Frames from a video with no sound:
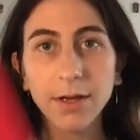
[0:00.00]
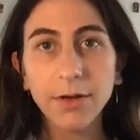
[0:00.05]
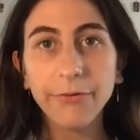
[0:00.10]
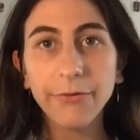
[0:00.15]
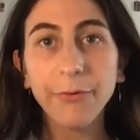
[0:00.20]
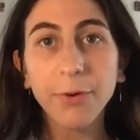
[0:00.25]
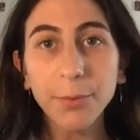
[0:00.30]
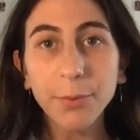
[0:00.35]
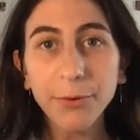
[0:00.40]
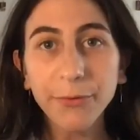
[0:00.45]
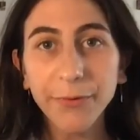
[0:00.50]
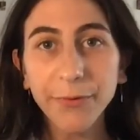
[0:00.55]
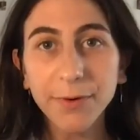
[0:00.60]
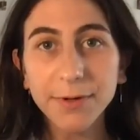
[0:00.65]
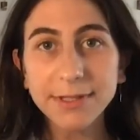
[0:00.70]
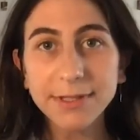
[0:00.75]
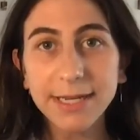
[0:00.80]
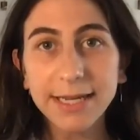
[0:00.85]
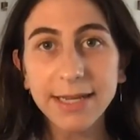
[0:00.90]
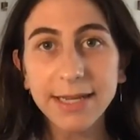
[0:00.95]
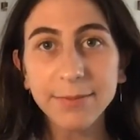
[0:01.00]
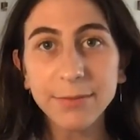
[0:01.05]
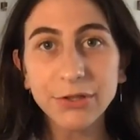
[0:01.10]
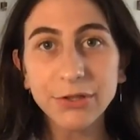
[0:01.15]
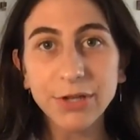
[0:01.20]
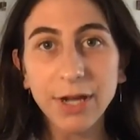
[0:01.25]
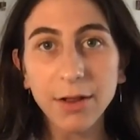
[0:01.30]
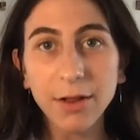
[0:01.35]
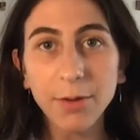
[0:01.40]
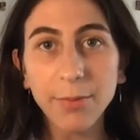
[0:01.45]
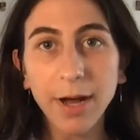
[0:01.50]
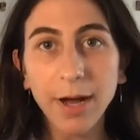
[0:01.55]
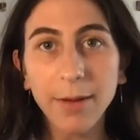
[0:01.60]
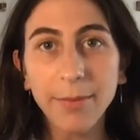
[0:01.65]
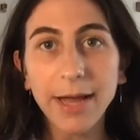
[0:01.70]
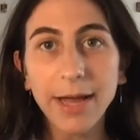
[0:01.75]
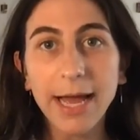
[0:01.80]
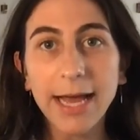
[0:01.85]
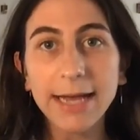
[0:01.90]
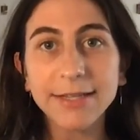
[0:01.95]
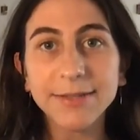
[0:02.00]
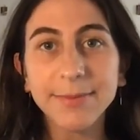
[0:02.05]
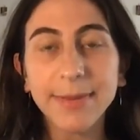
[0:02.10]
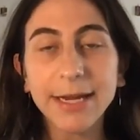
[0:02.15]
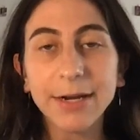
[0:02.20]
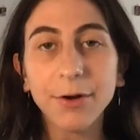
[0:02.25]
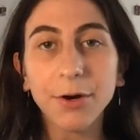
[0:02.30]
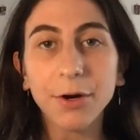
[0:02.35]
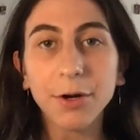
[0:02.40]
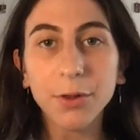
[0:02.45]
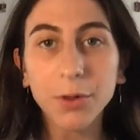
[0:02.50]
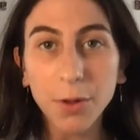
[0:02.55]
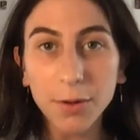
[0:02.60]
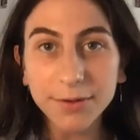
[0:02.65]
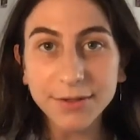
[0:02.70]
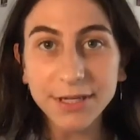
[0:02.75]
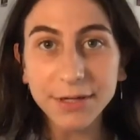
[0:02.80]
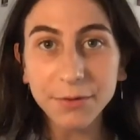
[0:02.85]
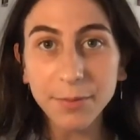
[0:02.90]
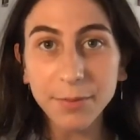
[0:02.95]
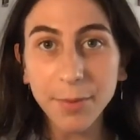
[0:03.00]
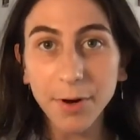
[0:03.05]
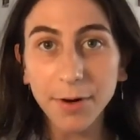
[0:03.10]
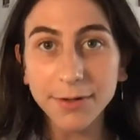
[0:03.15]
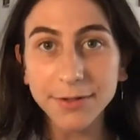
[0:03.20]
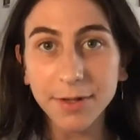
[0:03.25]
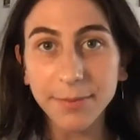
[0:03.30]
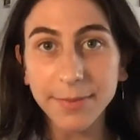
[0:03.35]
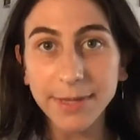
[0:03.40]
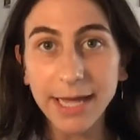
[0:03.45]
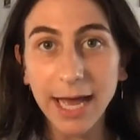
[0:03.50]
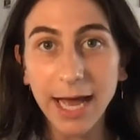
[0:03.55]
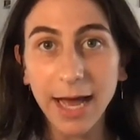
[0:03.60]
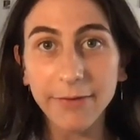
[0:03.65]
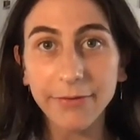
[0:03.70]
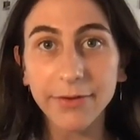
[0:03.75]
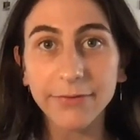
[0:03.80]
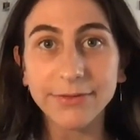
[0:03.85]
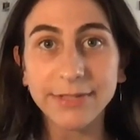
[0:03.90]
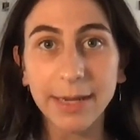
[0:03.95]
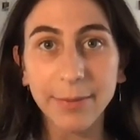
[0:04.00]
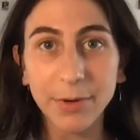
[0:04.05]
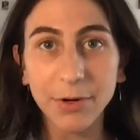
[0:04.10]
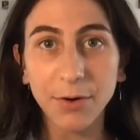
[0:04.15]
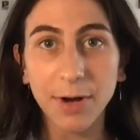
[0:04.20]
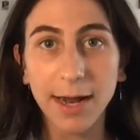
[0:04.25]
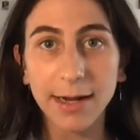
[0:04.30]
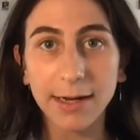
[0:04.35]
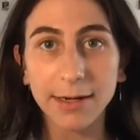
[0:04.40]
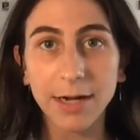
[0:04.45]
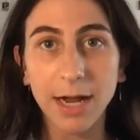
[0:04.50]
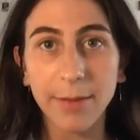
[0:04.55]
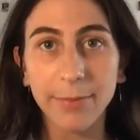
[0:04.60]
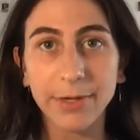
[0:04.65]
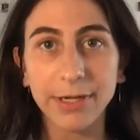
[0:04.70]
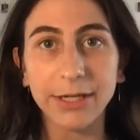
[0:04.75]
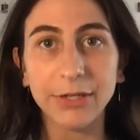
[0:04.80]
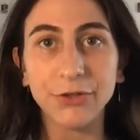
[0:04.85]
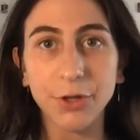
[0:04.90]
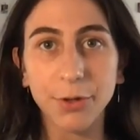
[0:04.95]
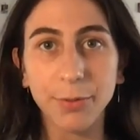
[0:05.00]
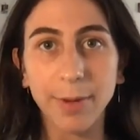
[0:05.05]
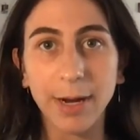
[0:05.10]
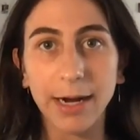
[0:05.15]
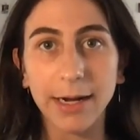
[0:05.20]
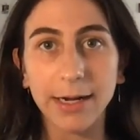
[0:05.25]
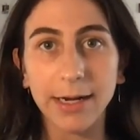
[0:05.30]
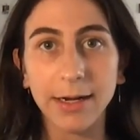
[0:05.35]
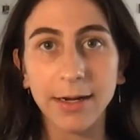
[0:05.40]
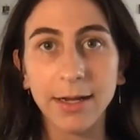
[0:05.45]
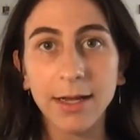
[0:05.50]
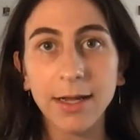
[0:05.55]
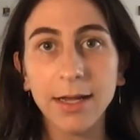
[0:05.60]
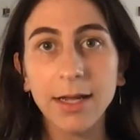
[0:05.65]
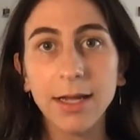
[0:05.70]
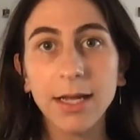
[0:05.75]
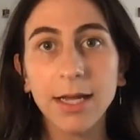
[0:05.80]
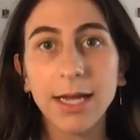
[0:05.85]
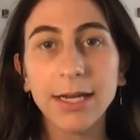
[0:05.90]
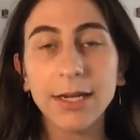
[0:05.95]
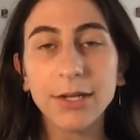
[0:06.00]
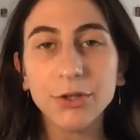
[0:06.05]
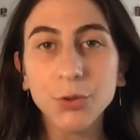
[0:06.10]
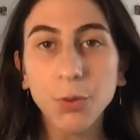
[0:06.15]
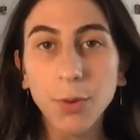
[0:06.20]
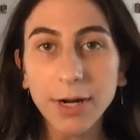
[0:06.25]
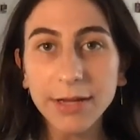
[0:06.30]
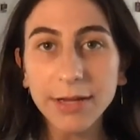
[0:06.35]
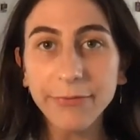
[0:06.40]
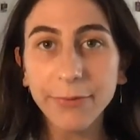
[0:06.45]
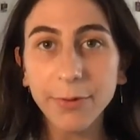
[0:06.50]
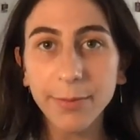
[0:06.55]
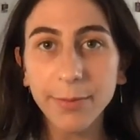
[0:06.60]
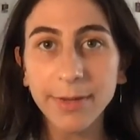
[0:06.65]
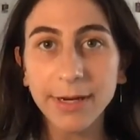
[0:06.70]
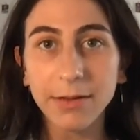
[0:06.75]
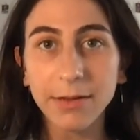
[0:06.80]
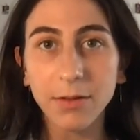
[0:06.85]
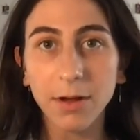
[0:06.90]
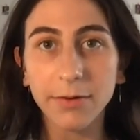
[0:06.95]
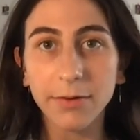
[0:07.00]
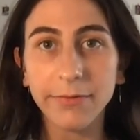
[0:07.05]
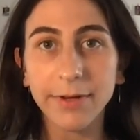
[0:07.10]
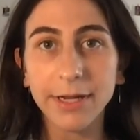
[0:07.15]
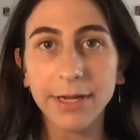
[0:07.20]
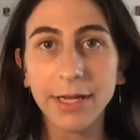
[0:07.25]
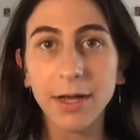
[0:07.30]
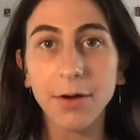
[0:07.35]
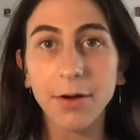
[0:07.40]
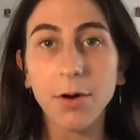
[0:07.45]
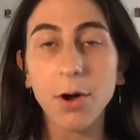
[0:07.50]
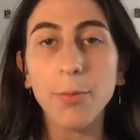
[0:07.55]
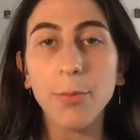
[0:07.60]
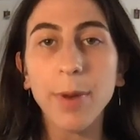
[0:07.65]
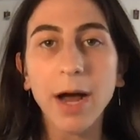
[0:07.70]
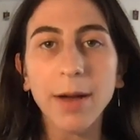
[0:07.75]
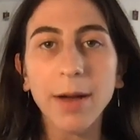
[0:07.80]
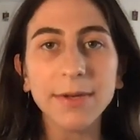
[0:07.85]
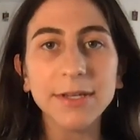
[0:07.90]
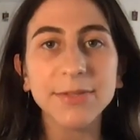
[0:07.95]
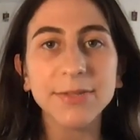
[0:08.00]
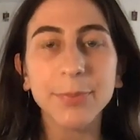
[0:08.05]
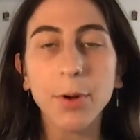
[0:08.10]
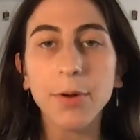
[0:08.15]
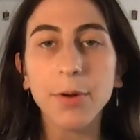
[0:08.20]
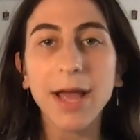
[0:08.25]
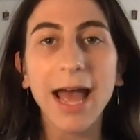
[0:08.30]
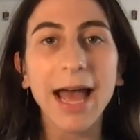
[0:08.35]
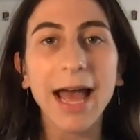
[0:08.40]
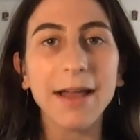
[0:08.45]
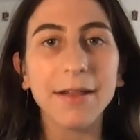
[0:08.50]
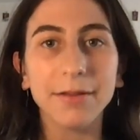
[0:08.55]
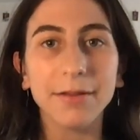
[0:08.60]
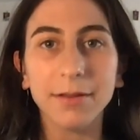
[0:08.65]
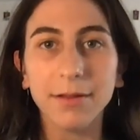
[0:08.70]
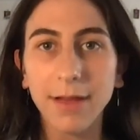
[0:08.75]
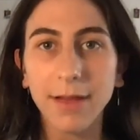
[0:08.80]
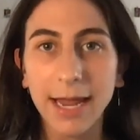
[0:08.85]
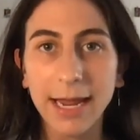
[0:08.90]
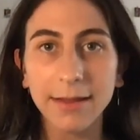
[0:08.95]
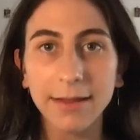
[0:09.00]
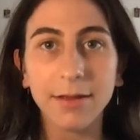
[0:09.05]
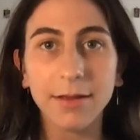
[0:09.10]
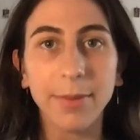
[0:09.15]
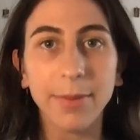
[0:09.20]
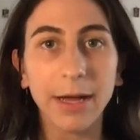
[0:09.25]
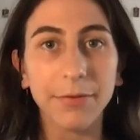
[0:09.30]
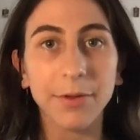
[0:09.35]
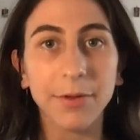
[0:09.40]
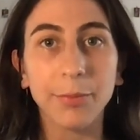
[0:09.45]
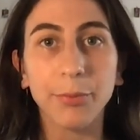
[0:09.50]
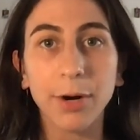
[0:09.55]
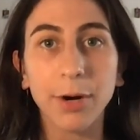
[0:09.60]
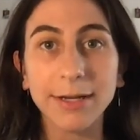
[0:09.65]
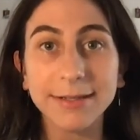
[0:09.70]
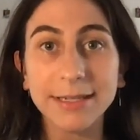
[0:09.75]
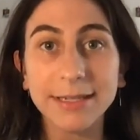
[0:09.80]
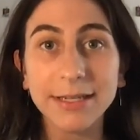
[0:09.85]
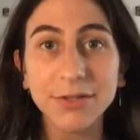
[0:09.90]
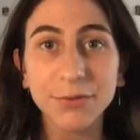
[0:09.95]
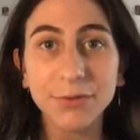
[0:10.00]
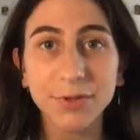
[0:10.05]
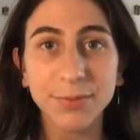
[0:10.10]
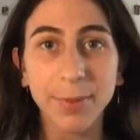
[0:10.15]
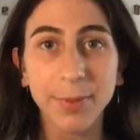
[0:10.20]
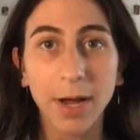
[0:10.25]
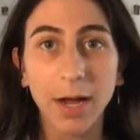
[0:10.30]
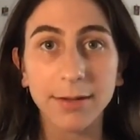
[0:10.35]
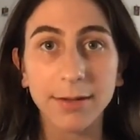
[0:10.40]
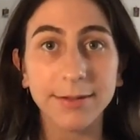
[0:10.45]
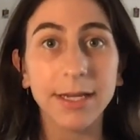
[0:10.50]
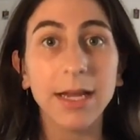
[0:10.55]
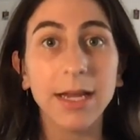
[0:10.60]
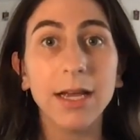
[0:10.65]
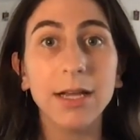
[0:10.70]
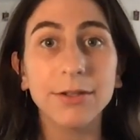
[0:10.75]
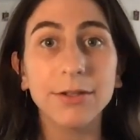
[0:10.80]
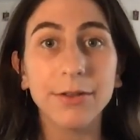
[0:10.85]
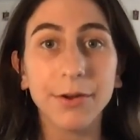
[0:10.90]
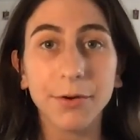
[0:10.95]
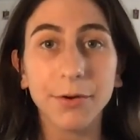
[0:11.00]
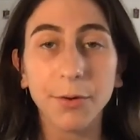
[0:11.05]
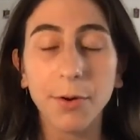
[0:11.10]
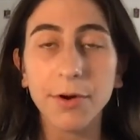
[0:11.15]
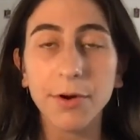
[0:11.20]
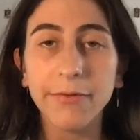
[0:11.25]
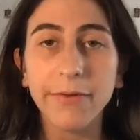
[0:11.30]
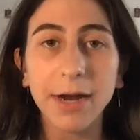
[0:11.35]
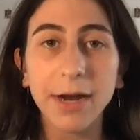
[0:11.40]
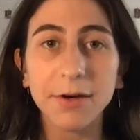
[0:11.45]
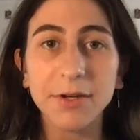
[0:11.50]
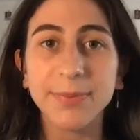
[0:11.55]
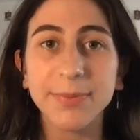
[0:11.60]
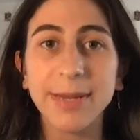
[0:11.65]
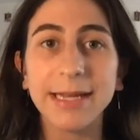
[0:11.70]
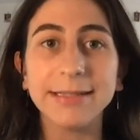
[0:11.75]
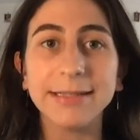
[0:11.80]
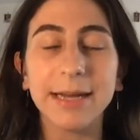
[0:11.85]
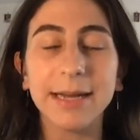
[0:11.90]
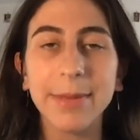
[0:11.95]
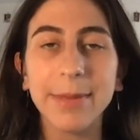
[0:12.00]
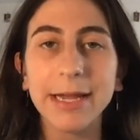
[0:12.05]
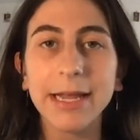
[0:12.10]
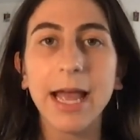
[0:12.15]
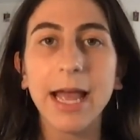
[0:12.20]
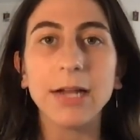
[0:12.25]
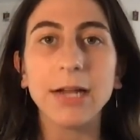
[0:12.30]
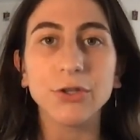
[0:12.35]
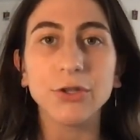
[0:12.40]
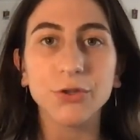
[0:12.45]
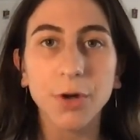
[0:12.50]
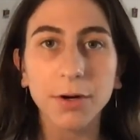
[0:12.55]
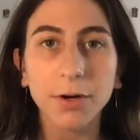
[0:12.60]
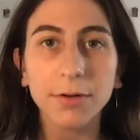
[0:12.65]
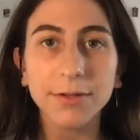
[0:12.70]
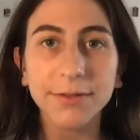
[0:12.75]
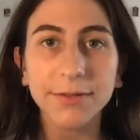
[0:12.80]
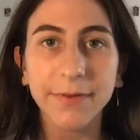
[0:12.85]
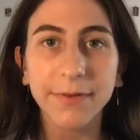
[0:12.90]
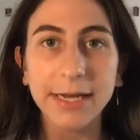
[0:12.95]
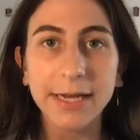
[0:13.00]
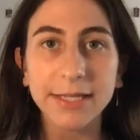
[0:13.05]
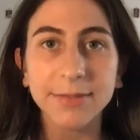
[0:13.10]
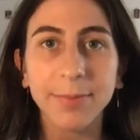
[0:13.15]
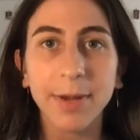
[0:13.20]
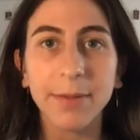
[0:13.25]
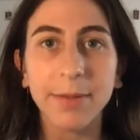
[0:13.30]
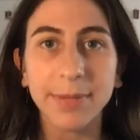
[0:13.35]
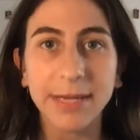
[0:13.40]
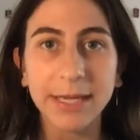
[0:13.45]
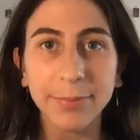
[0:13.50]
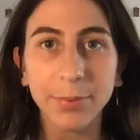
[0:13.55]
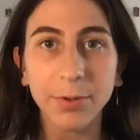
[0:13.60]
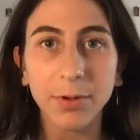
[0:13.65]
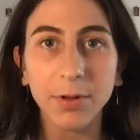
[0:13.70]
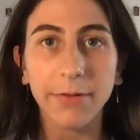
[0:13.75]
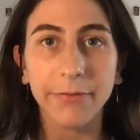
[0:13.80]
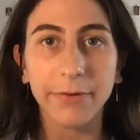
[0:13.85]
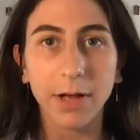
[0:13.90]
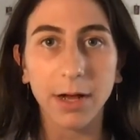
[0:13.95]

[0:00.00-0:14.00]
Former First Lady Michelle Obama has made her closing remarks on behalf of Democratic nominee Joe Biden. In a 24-minute long video, Obama spoke at length about the president's response to the coronavirus pandemic and struggles faced by people of